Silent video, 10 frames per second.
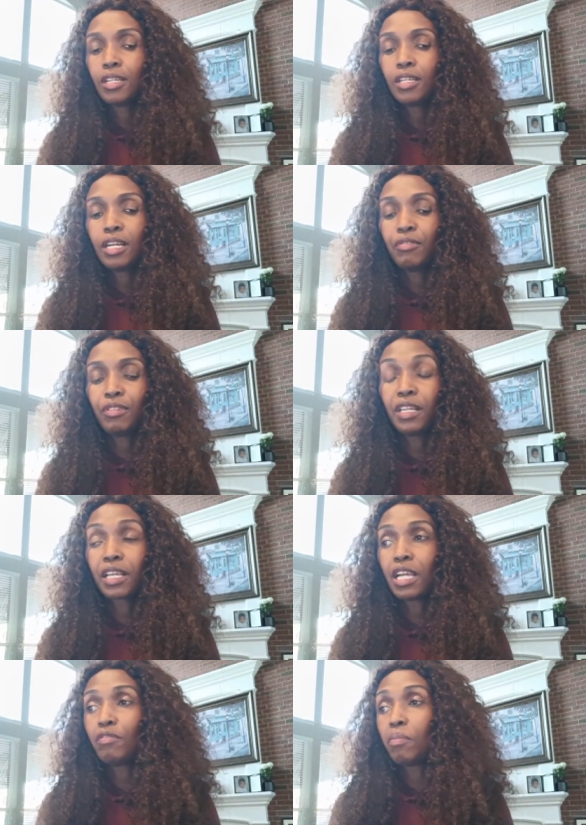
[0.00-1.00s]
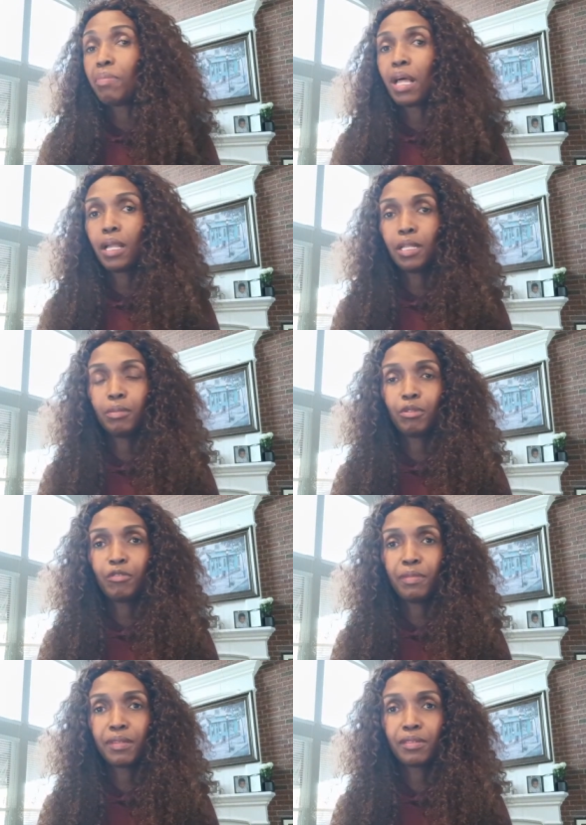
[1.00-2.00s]
I feel like I have a pile up
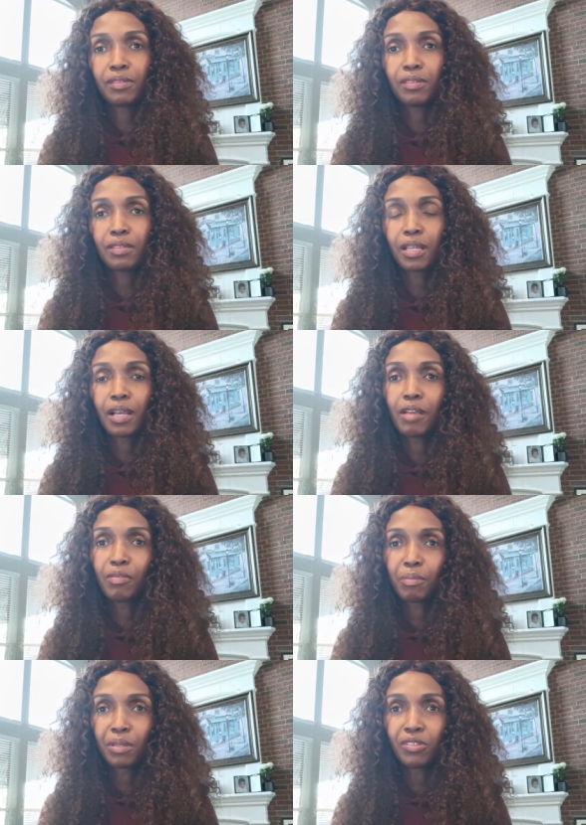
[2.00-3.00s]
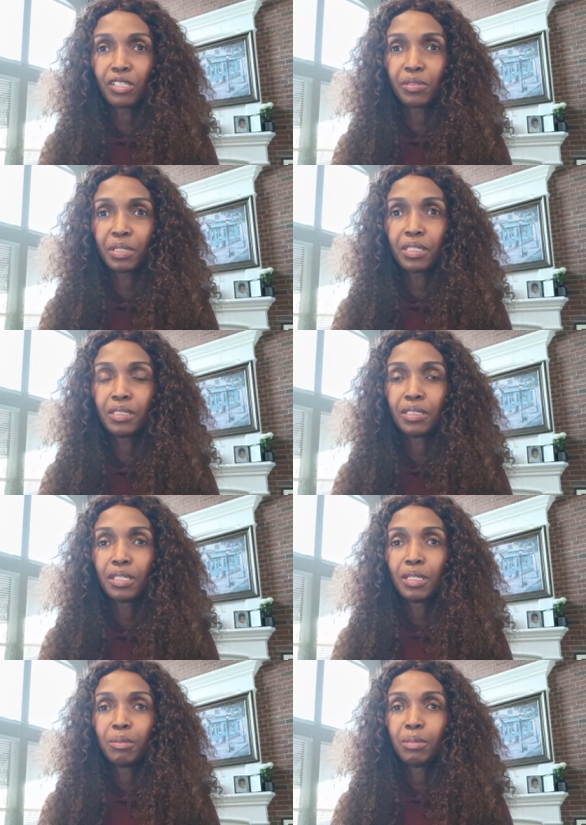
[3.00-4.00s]
of messages that I haven't been sharing.
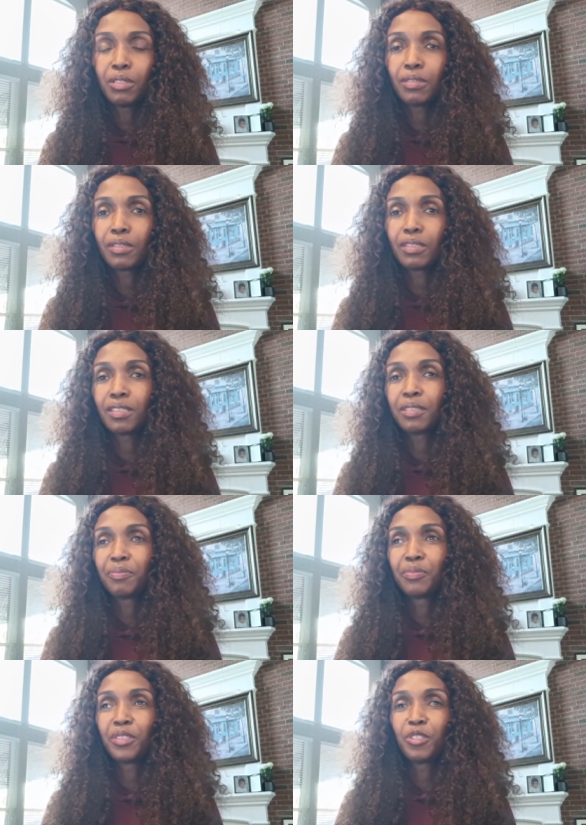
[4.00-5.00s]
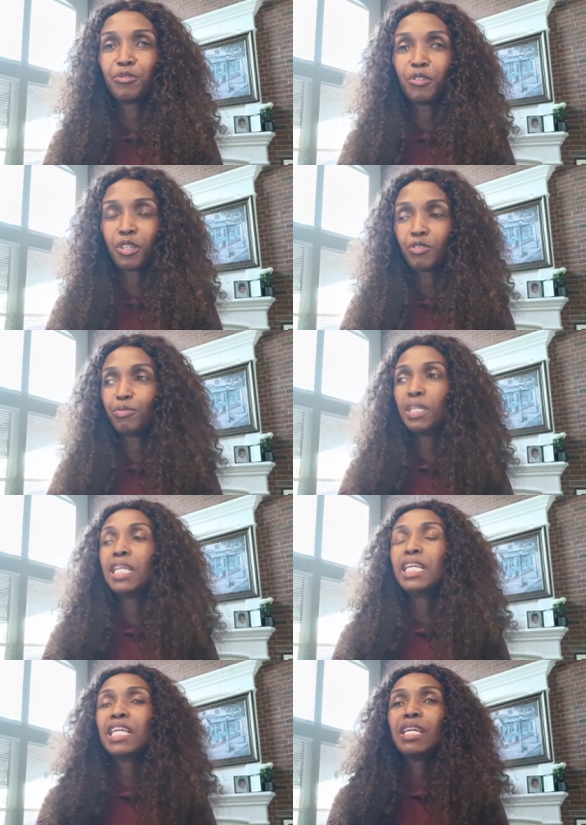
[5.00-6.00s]
Please uh, do forgive me.
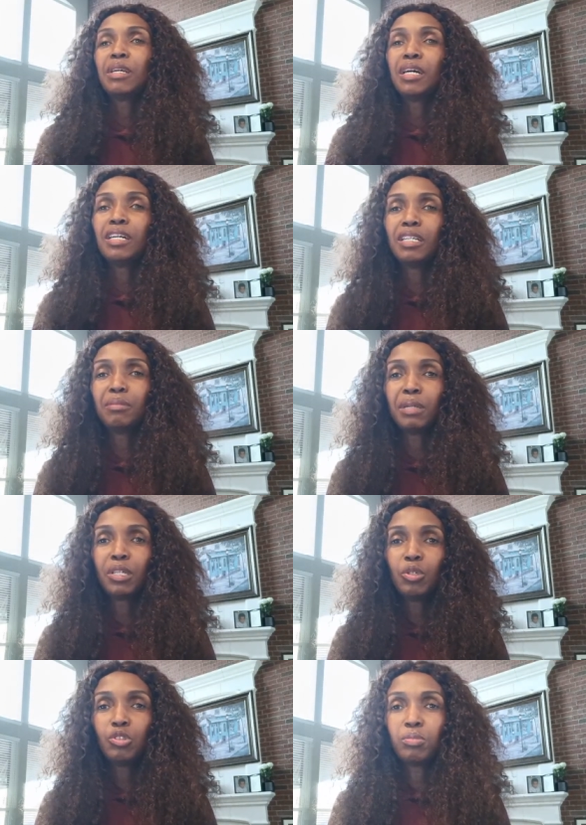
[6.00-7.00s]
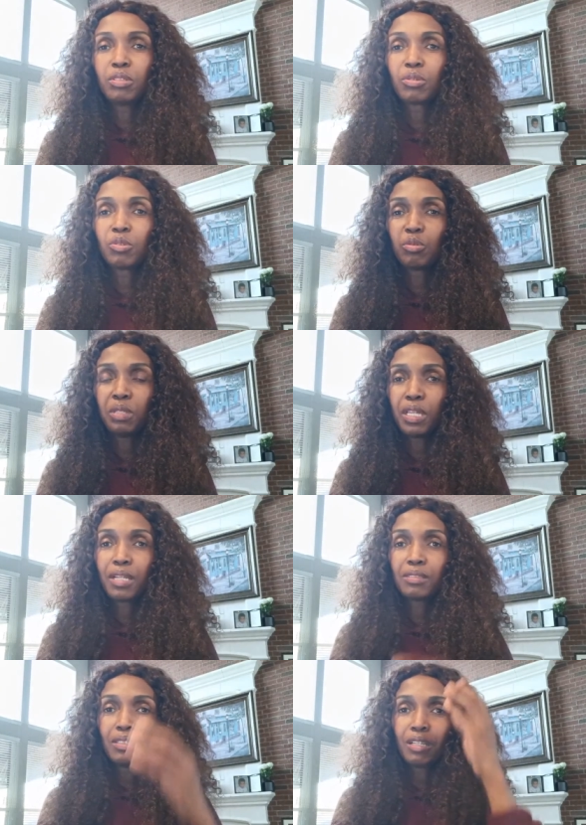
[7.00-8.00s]
Uh, my YouTube has also been
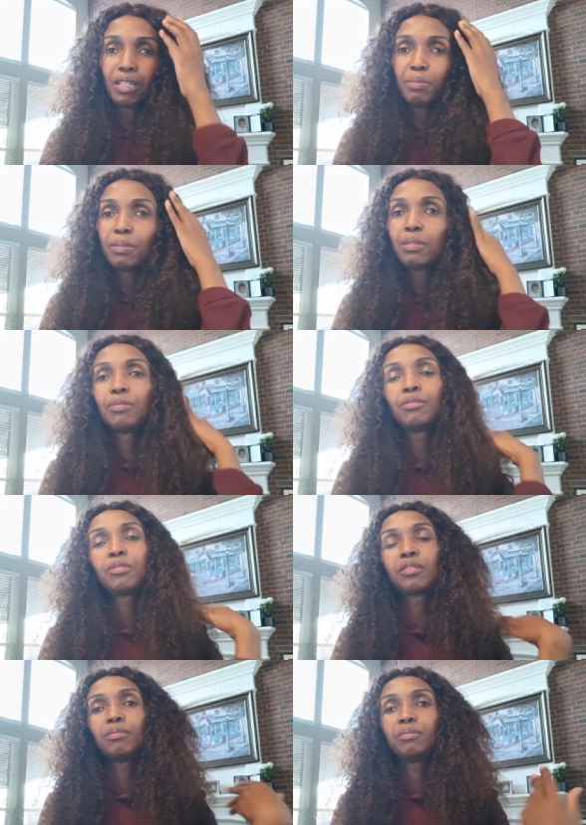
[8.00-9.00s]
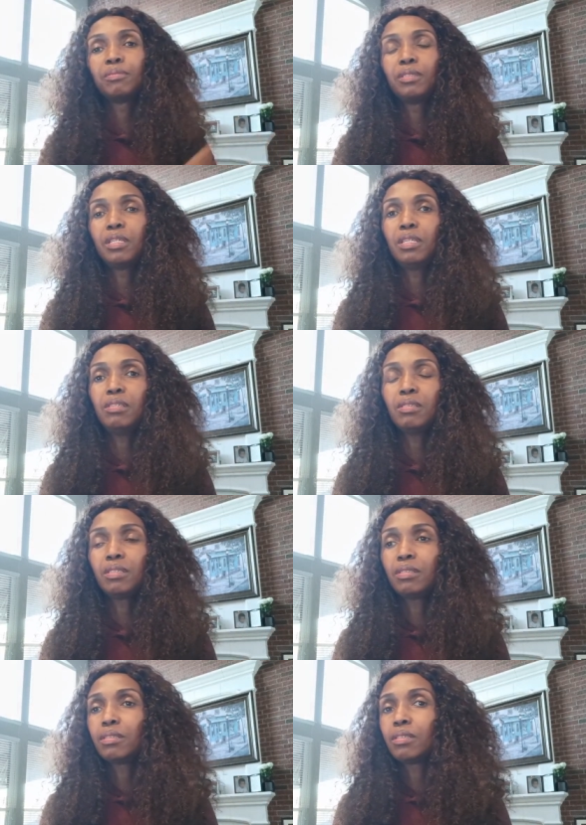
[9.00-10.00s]
acting up for some days,
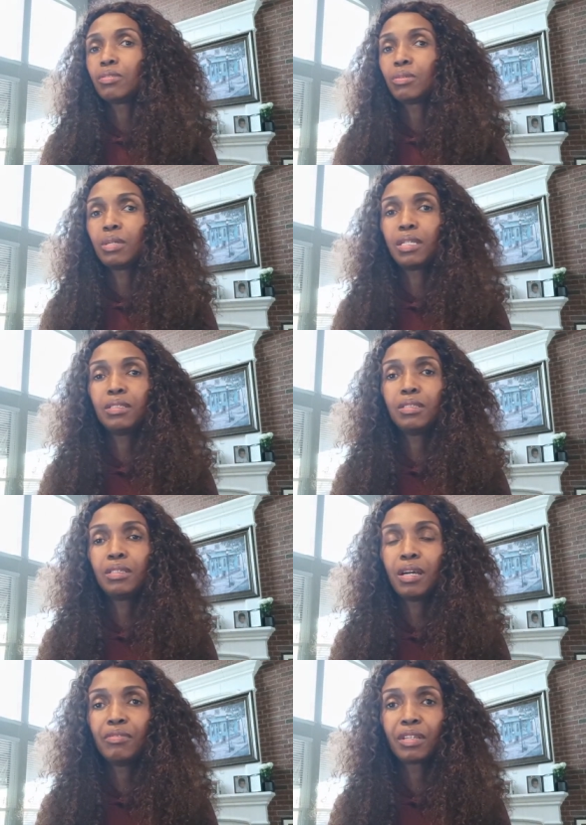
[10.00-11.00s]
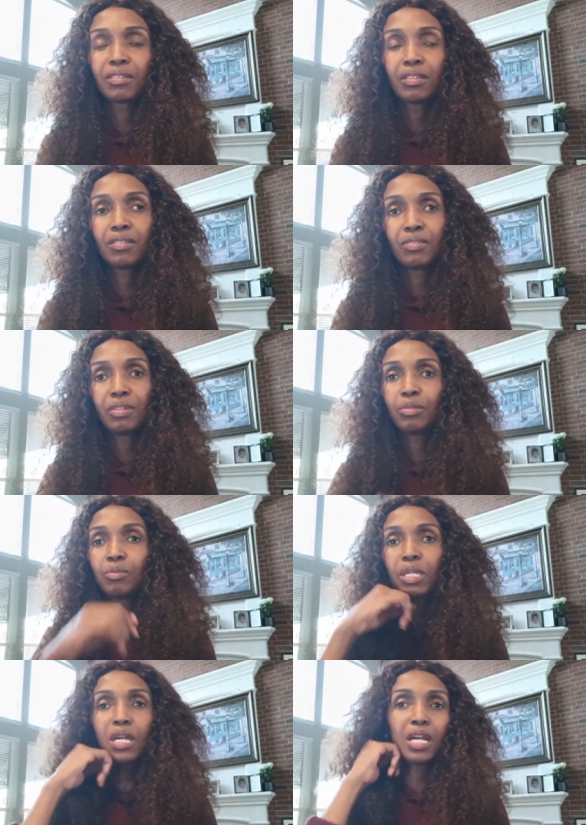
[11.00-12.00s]
and uh, so I didn't have access even
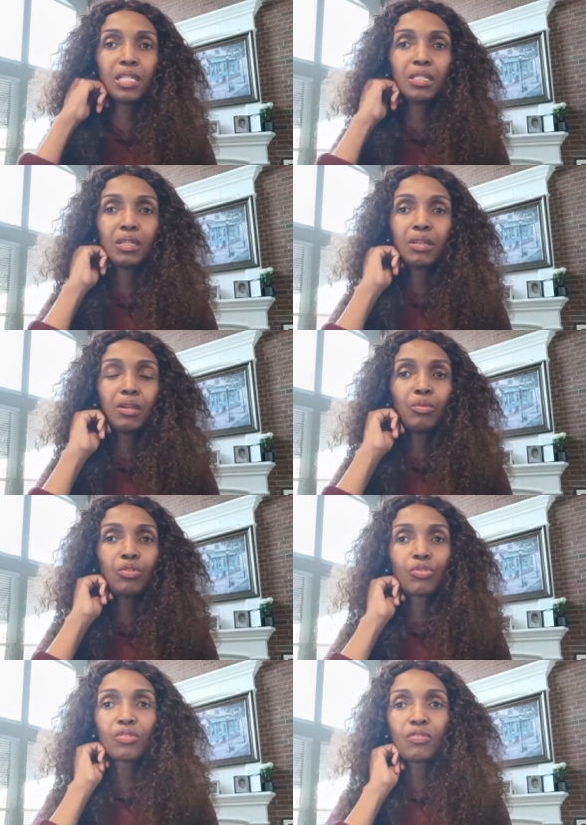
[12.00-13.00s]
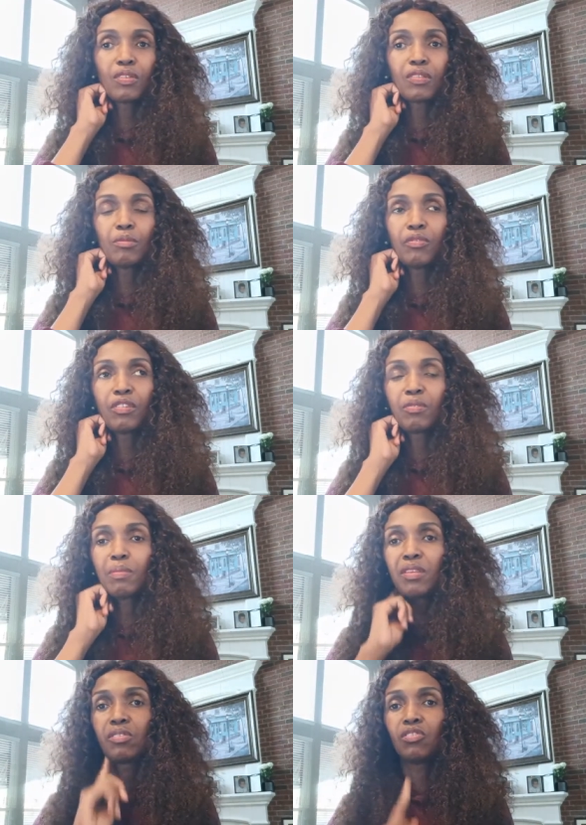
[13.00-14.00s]
when I was receiving some of these
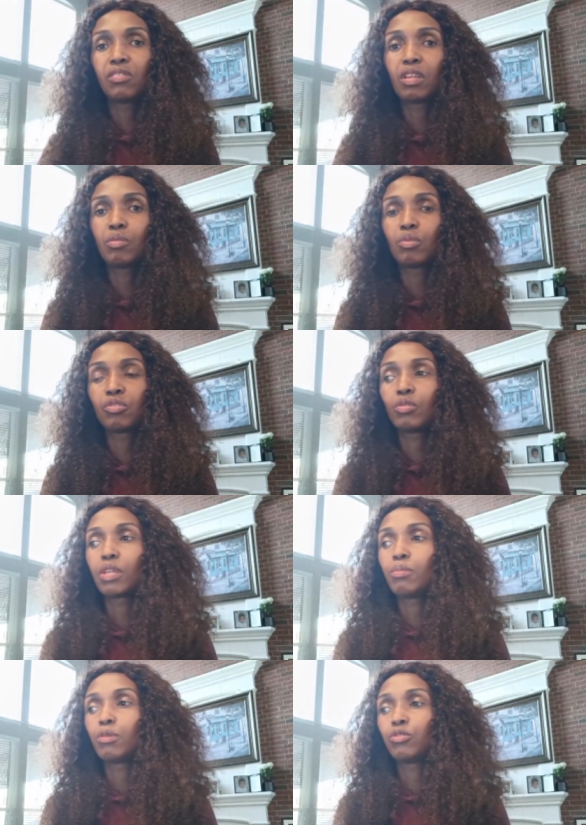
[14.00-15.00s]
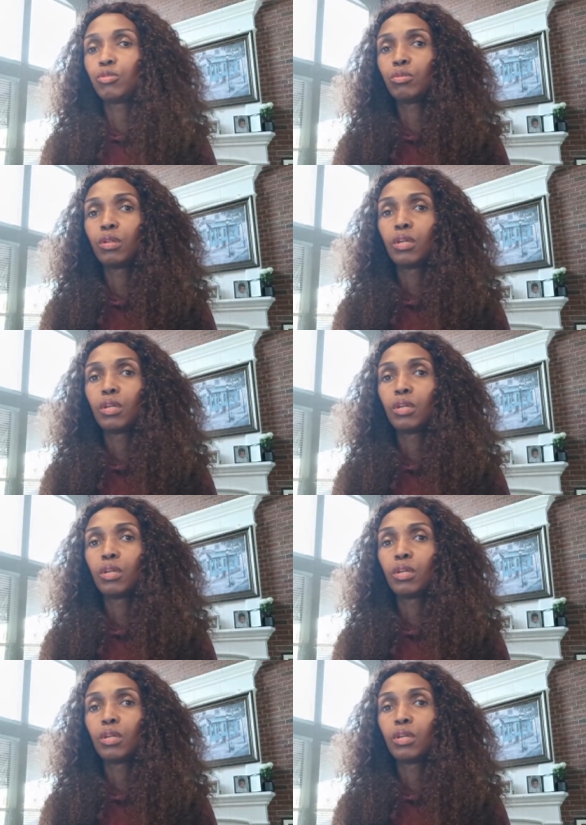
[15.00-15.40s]
messages. I was not able to